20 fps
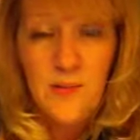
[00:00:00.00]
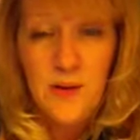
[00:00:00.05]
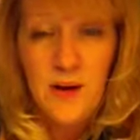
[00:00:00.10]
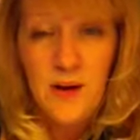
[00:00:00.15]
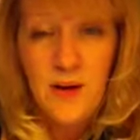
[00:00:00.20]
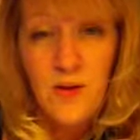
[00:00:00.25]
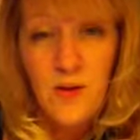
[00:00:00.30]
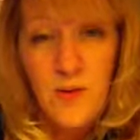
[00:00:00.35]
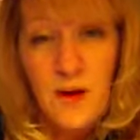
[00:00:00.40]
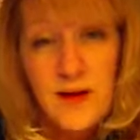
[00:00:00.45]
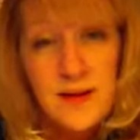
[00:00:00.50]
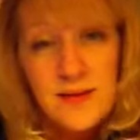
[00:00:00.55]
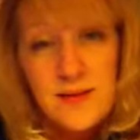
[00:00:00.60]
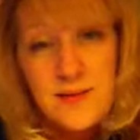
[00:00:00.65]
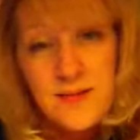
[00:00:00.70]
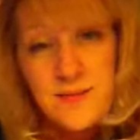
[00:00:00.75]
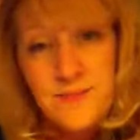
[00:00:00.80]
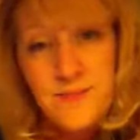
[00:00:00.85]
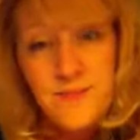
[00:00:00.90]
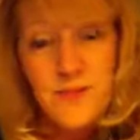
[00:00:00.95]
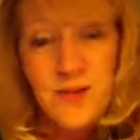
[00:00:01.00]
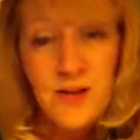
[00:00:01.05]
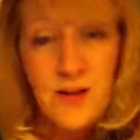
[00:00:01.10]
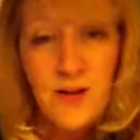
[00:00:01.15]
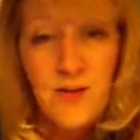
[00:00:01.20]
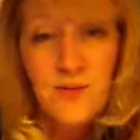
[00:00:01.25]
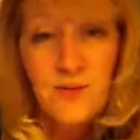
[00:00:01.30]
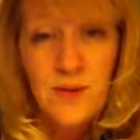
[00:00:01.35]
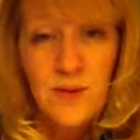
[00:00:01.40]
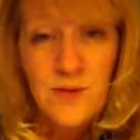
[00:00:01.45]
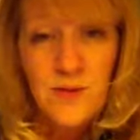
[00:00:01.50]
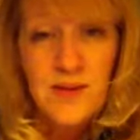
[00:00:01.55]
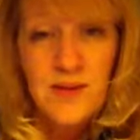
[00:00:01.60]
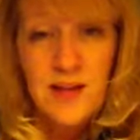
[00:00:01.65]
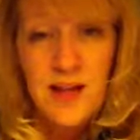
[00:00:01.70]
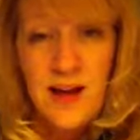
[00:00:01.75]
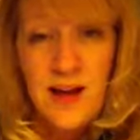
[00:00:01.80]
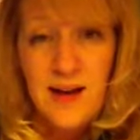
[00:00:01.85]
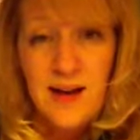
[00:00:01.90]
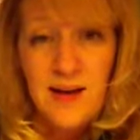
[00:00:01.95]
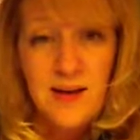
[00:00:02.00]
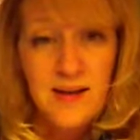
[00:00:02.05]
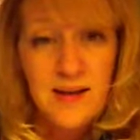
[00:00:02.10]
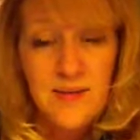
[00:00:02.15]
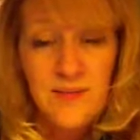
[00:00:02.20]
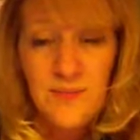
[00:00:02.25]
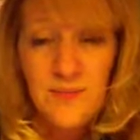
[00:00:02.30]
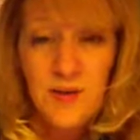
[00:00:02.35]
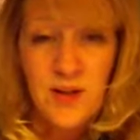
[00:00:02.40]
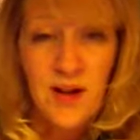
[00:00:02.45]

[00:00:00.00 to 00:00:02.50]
But otherwise, you know, it was a lot of